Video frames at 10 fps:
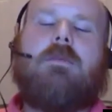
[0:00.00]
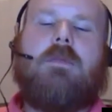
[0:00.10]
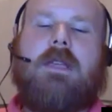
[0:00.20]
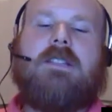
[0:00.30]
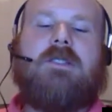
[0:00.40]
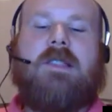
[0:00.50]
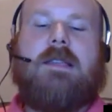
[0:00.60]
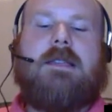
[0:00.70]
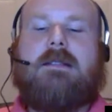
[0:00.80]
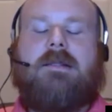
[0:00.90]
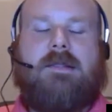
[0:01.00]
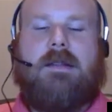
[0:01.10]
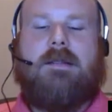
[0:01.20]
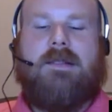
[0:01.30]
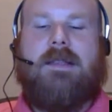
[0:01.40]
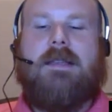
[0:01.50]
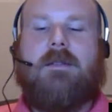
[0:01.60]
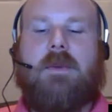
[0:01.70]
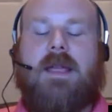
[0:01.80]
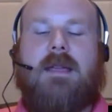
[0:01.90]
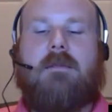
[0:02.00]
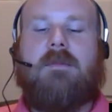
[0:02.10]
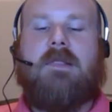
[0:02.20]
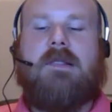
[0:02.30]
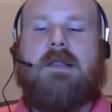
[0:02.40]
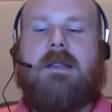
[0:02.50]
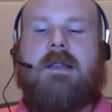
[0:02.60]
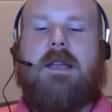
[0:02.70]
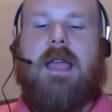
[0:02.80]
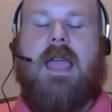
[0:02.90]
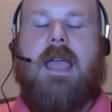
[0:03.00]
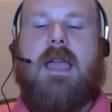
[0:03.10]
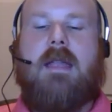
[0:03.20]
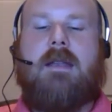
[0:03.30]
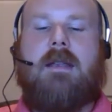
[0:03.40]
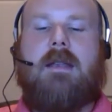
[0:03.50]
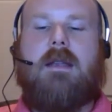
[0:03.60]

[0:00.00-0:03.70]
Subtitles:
the kitchen sink at the Rams, and